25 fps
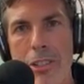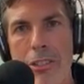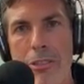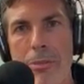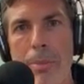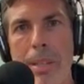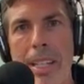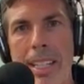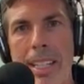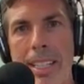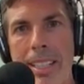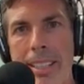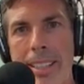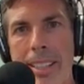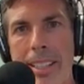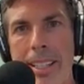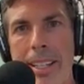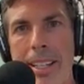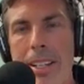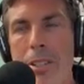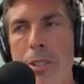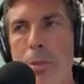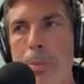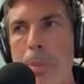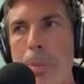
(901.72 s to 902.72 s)
as you've been
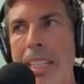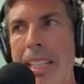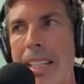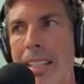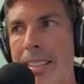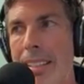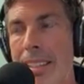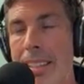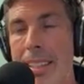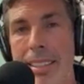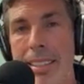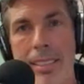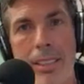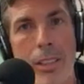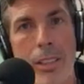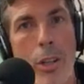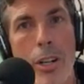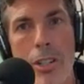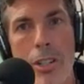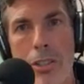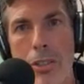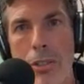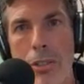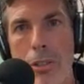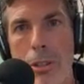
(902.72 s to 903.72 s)
speaking to these
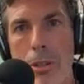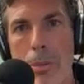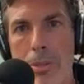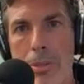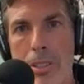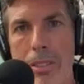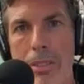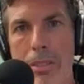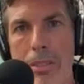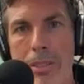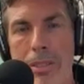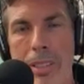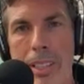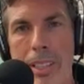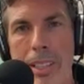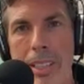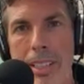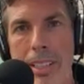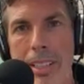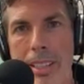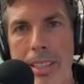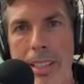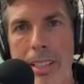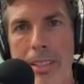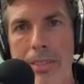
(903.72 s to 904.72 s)
large groups of
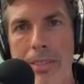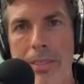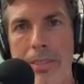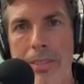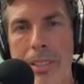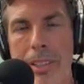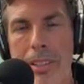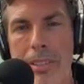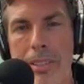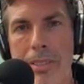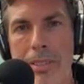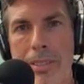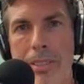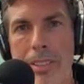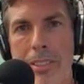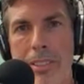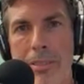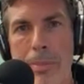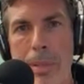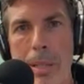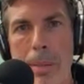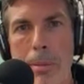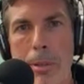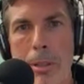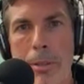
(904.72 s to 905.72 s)
of of,
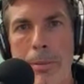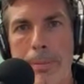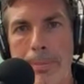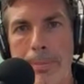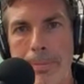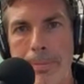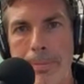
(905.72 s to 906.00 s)
of people?